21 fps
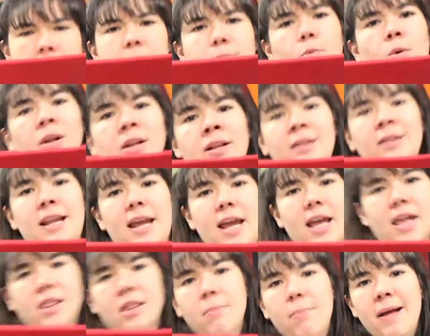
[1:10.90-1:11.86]
One
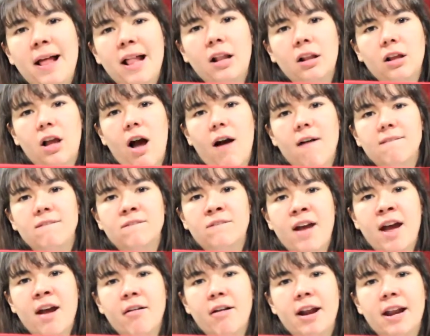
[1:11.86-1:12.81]
day, the bell got
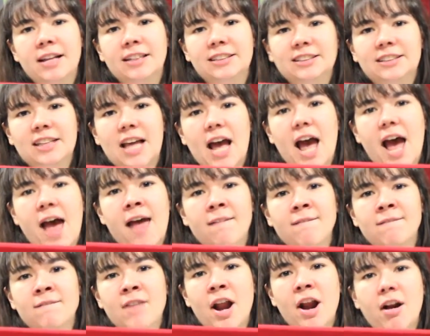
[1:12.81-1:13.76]
very
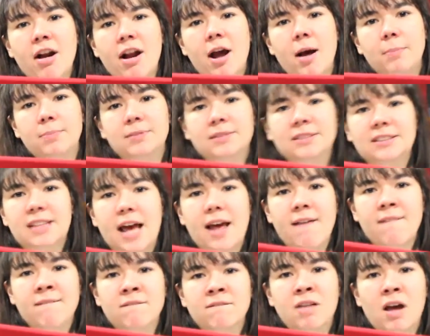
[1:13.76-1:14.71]
sad, very
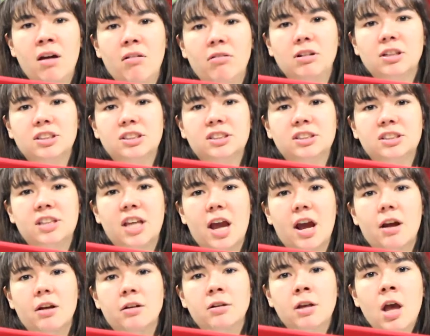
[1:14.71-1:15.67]
upset, very
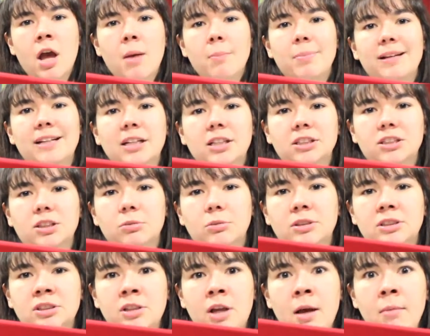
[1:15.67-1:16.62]
scared, because it
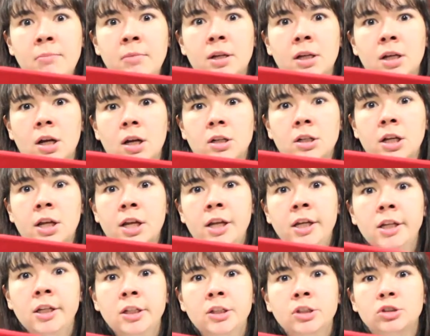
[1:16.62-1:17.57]
was coming
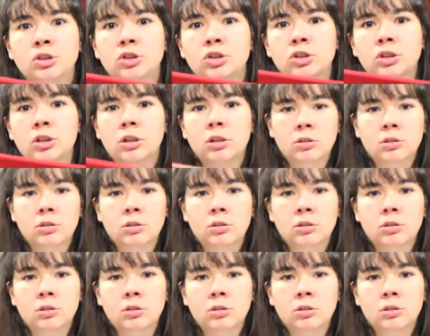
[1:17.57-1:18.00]
unhinged.